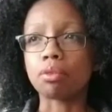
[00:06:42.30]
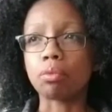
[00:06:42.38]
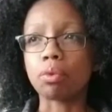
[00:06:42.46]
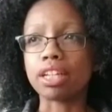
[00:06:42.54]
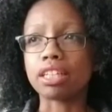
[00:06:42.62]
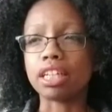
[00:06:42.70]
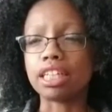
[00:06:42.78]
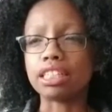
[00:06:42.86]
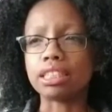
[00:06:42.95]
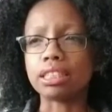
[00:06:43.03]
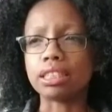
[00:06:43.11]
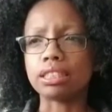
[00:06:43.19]
when I
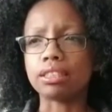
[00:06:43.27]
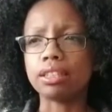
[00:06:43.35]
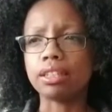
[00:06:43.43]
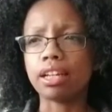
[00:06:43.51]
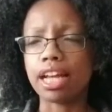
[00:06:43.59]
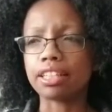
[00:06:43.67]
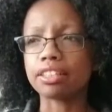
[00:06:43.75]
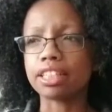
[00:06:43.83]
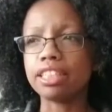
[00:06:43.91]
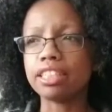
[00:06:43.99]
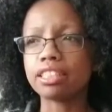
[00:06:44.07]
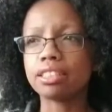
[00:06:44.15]
did at
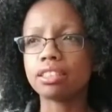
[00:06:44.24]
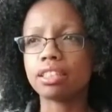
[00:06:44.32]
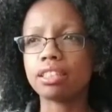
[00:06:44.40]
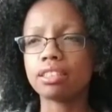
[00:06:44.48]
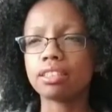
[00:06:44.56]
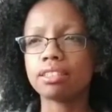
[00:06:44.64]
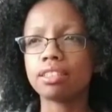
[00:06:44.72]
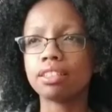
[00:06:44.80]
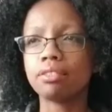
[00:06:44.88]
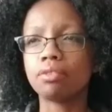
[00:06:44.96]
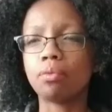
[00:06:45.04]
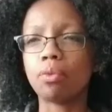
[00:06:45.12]
least
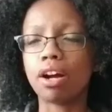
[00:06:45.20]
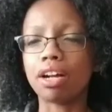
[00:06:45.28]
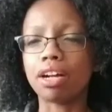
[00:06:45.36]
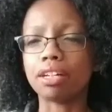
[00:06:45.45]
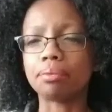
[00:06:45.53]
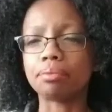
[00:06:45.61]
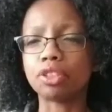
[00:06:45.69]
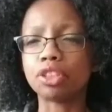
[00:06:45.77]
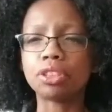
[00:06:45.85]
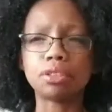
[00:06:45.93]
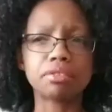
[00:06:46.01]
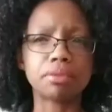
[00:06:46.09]

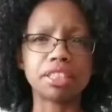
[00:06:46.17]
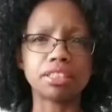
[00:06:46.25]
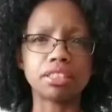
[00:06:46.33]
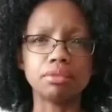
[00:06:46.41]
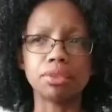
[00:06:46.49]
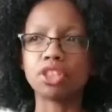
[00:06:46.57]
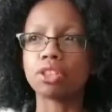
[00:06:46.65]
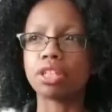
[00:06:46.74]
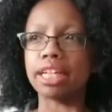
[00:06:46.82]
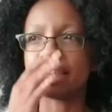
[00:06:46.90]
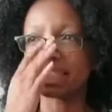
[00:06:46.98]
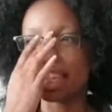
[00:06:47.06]
2 of my Zumba
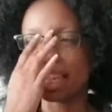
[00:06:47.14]
trainings.